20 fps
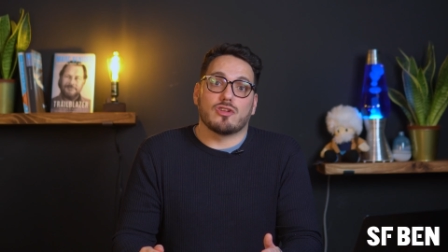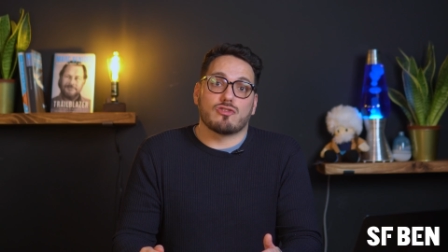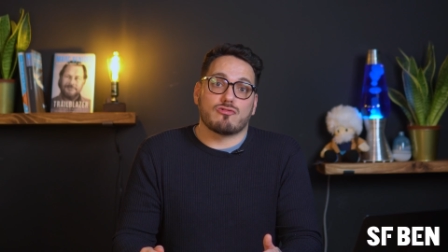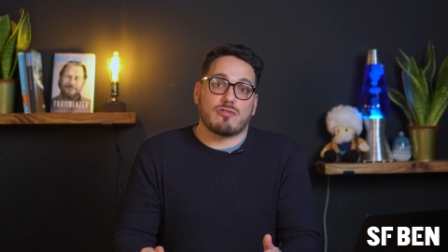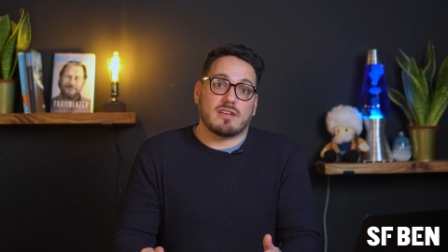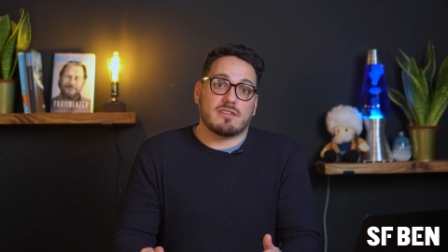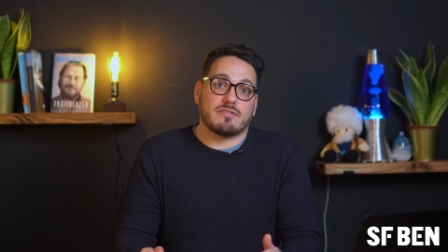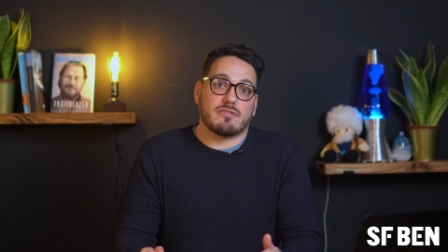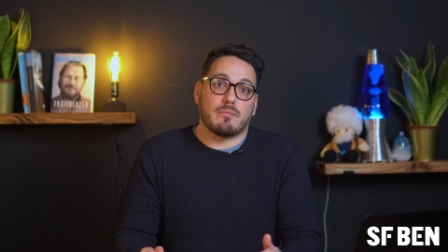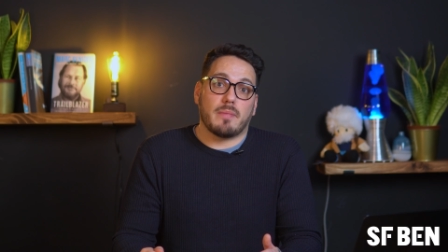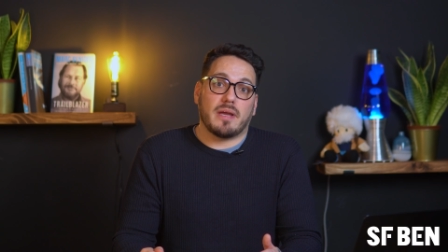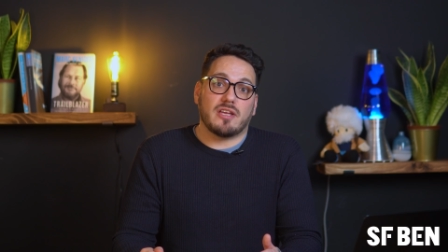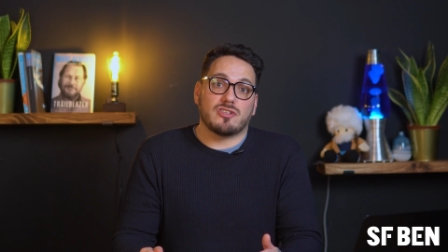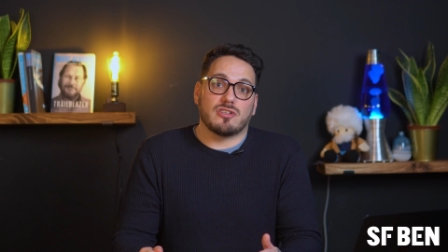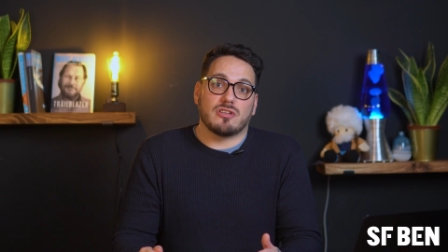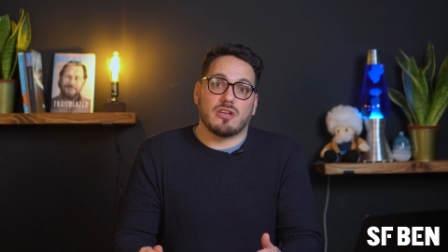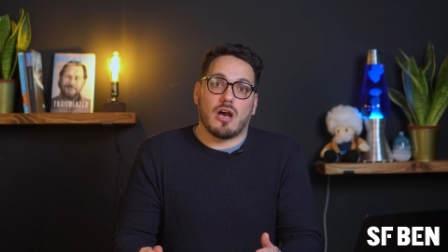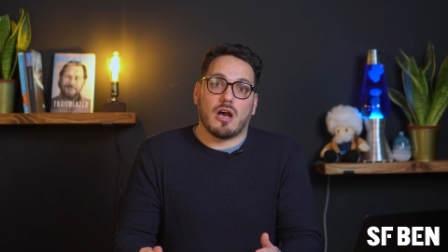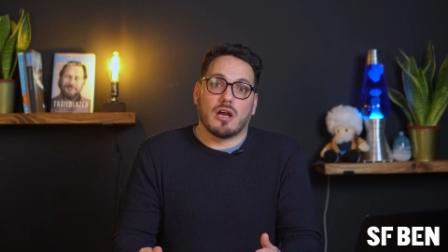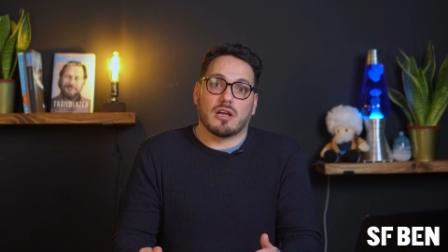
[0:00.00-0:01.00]
the
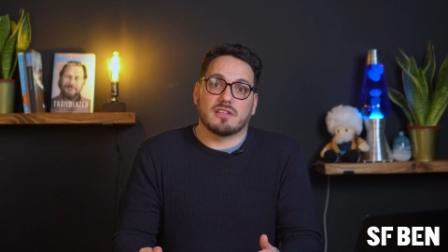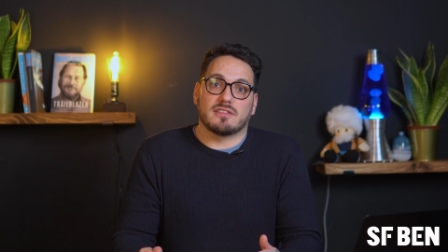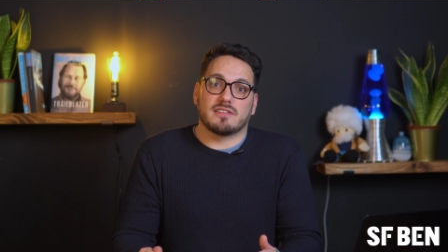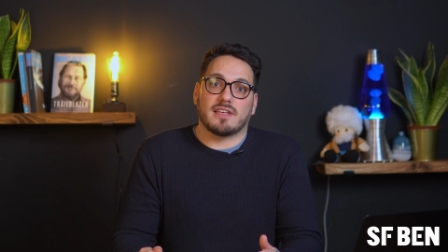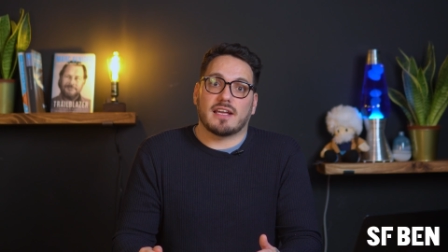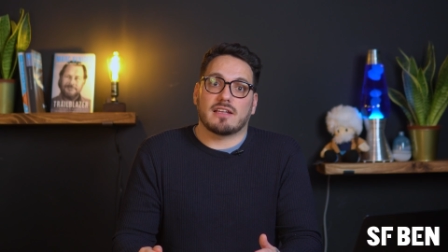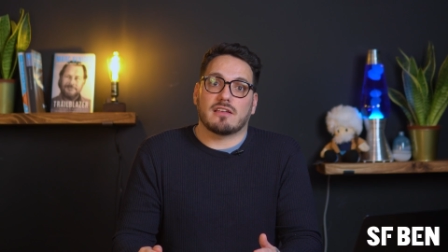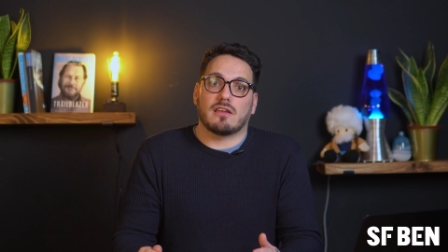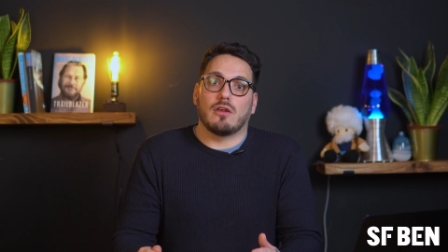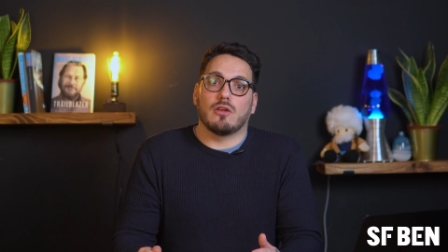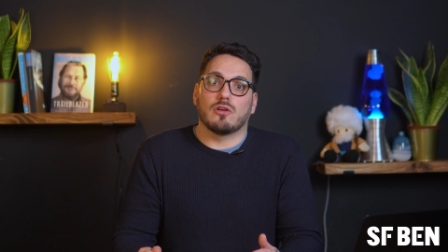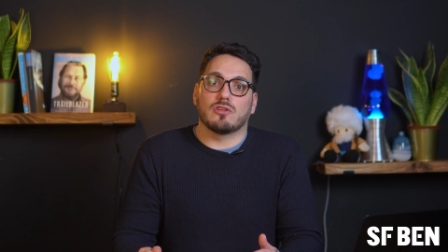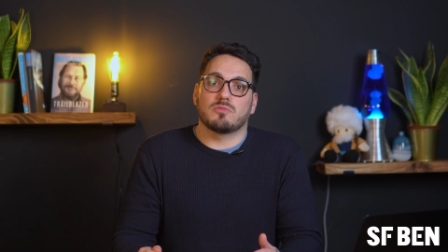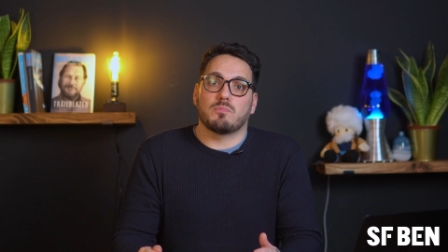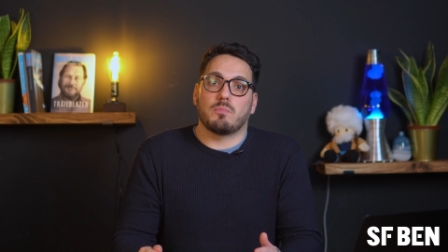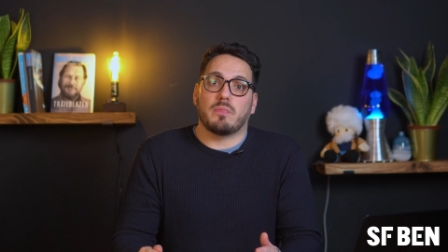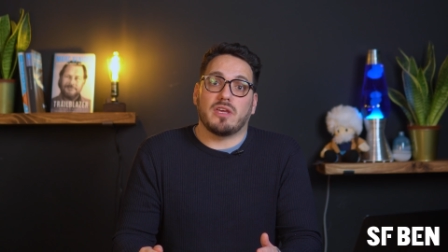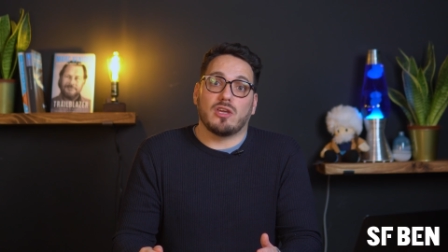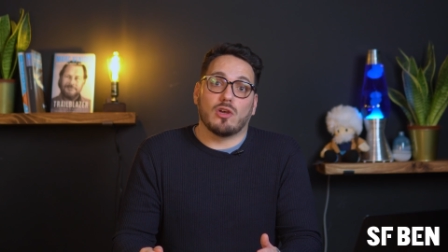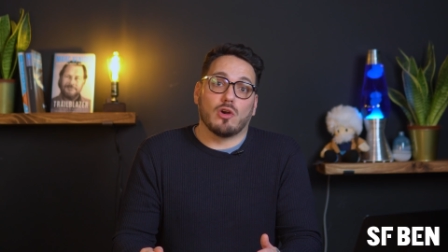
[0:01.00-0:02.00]
transformation architect
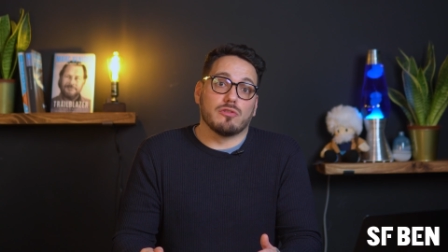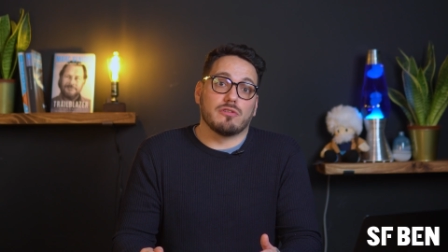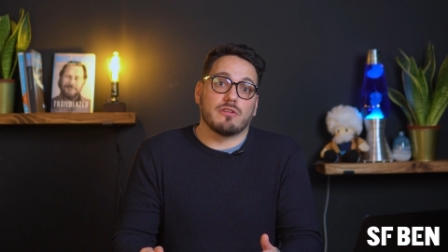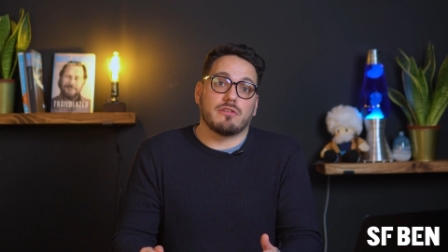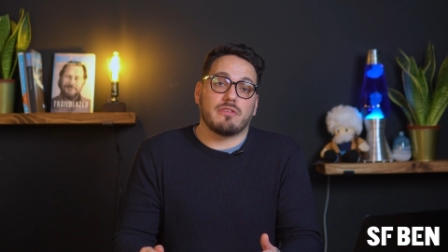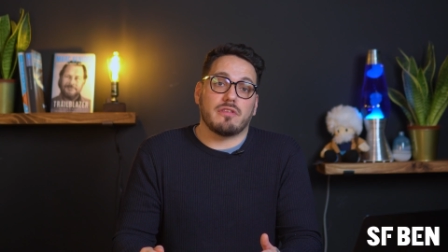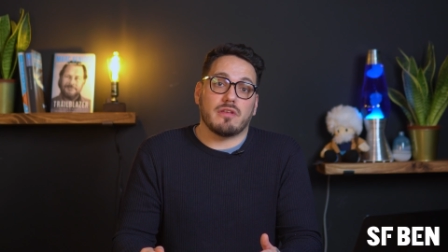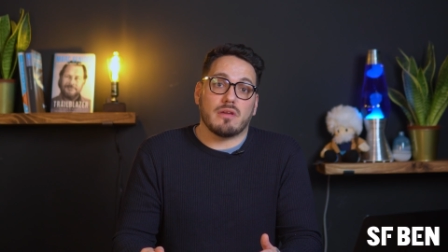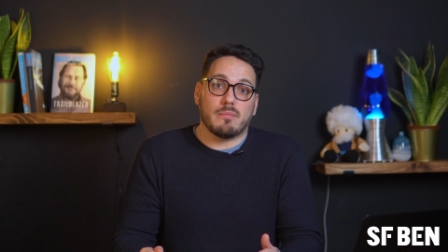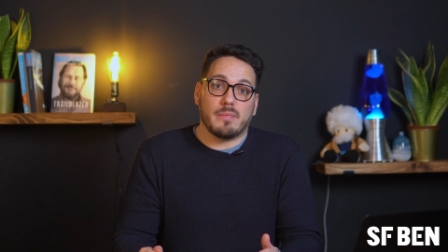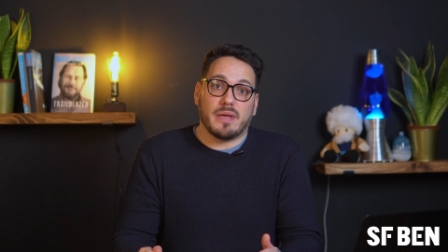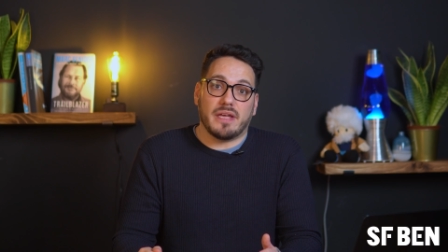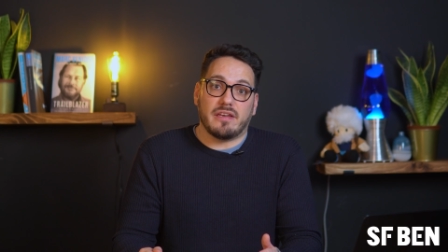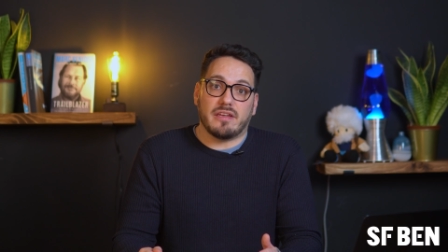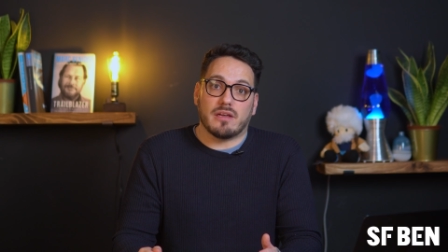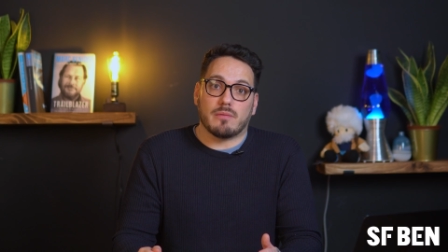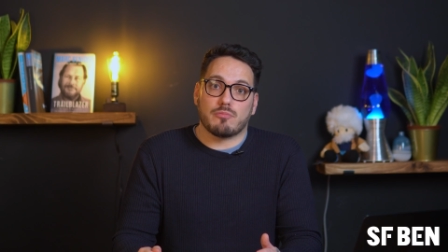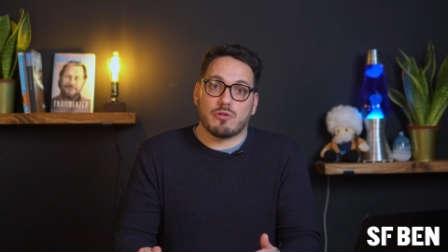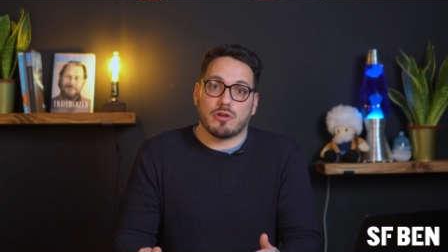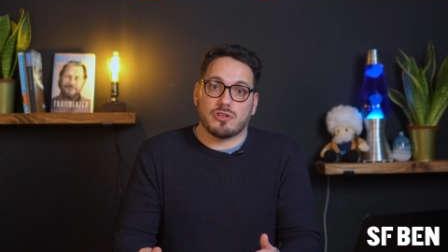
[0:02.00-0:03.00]
looks beyond the
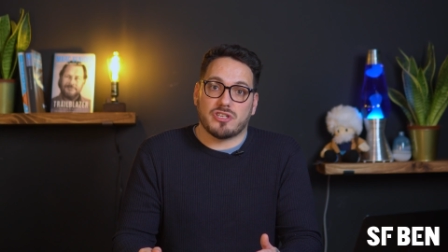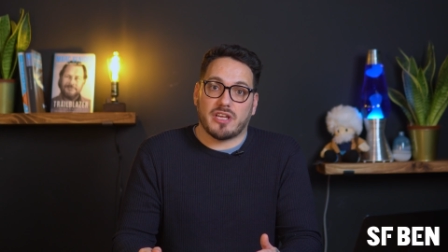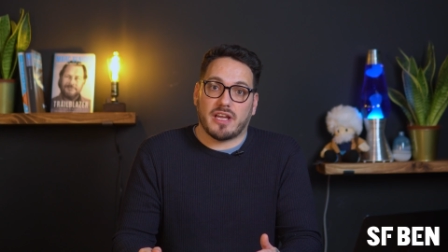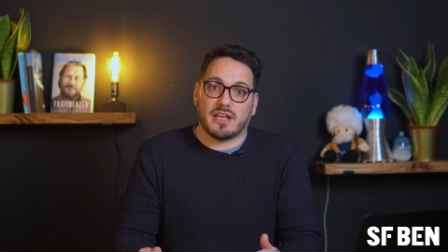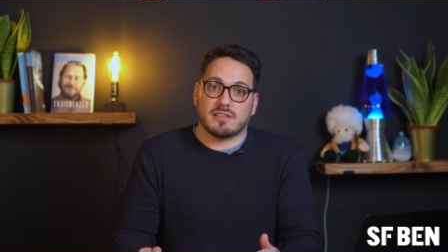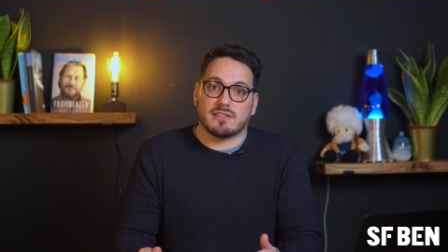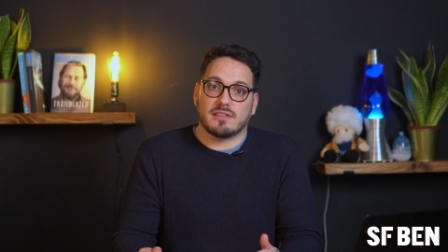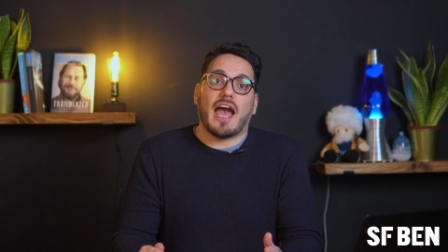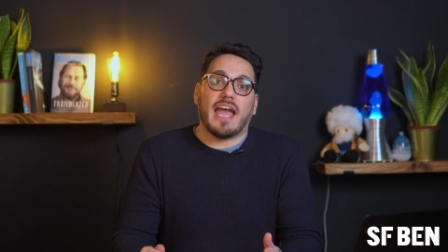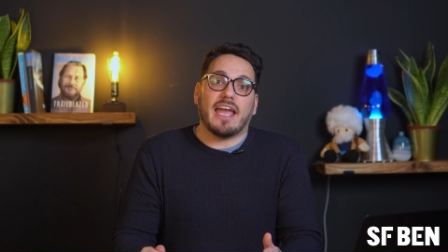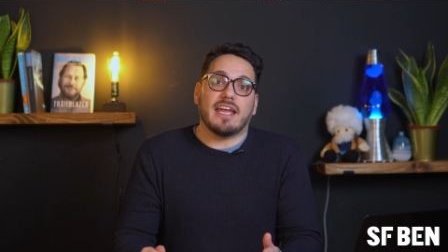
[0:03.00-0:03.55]
immediate project,